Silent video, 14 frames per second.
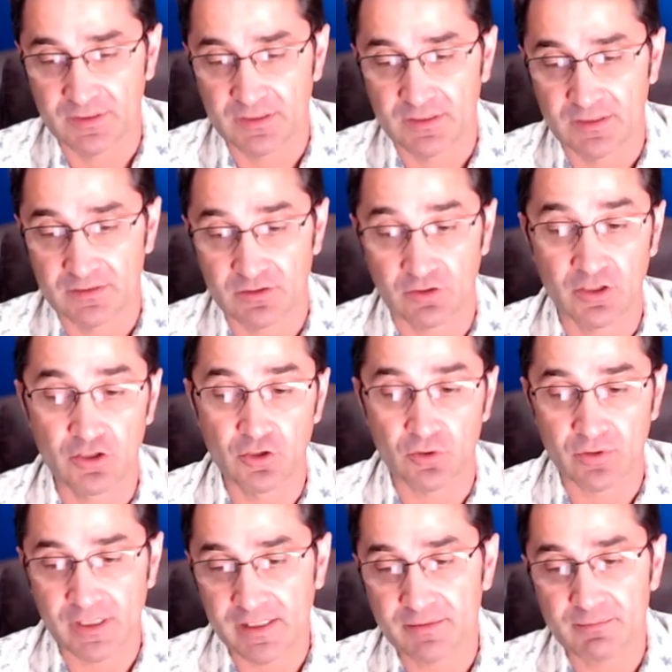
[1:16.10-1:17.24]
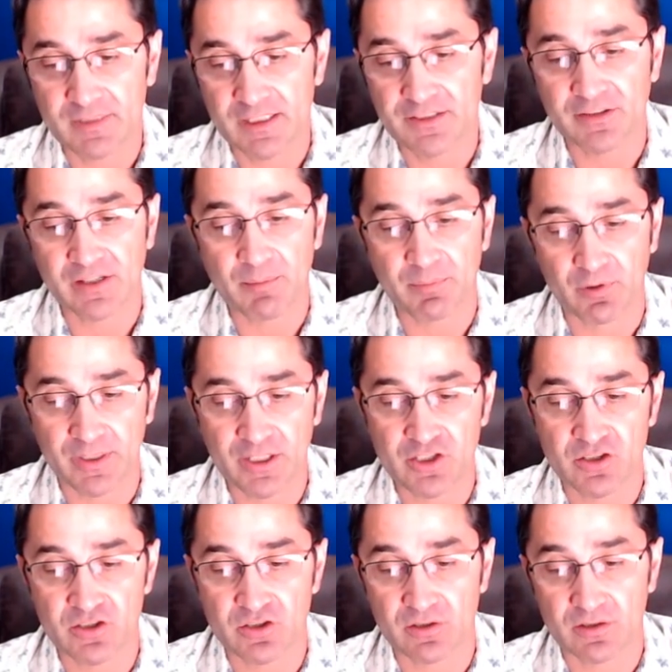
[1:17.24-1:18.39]
so the Ukrainian military
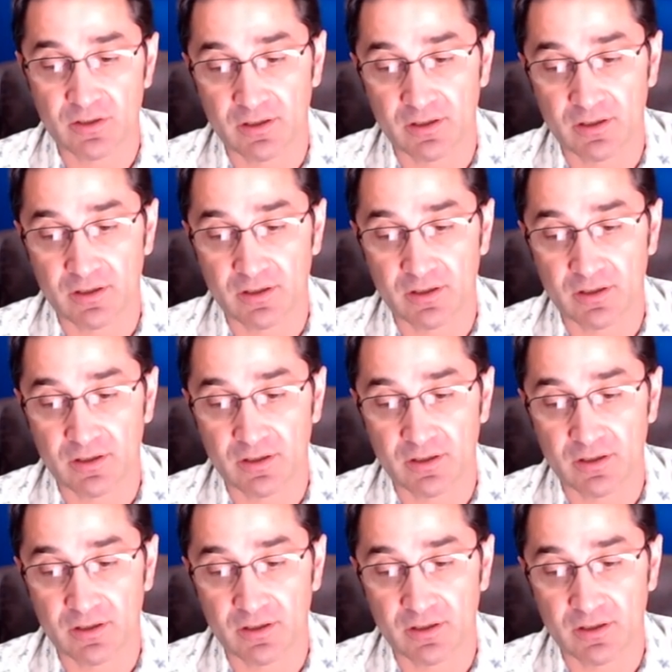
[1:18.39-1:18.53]
operations